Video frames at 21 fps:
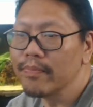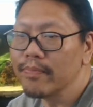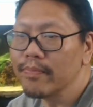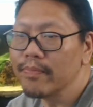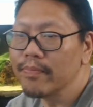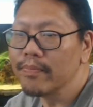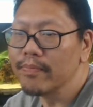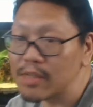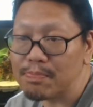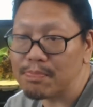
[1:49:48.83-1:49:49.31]

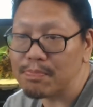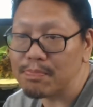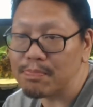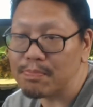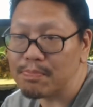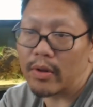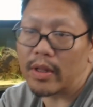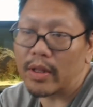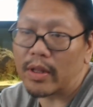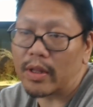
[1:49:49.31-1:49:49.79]
This has been
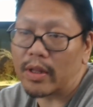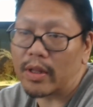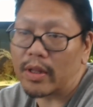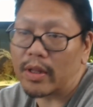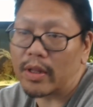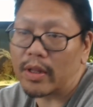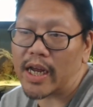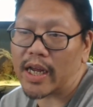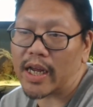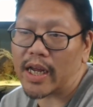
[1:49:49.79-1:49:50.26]
a really good
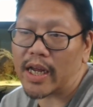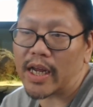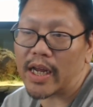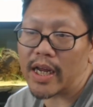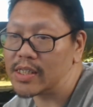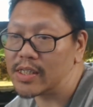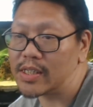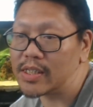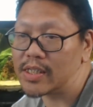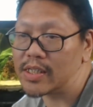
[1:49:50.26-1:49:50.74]
chat,
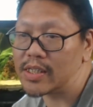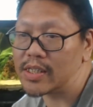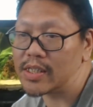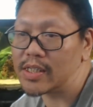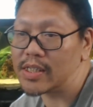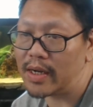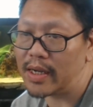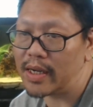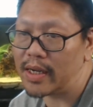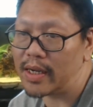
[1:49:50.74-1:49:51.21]
guys, so
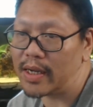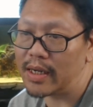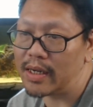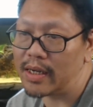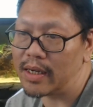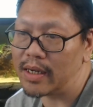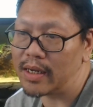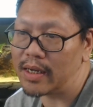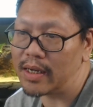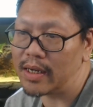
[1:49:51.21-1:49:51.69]
that's why
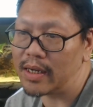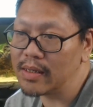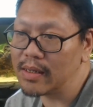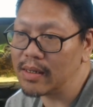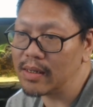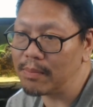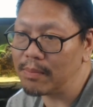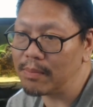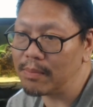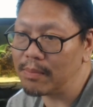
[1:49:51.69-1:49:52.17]
I'm
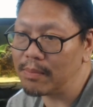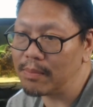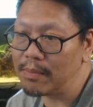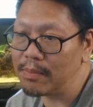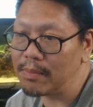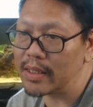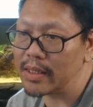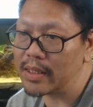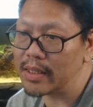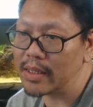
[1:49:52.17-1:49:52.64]

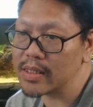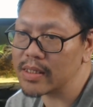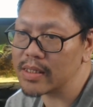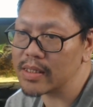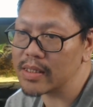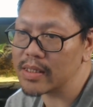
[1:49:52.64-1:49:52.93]
liking this.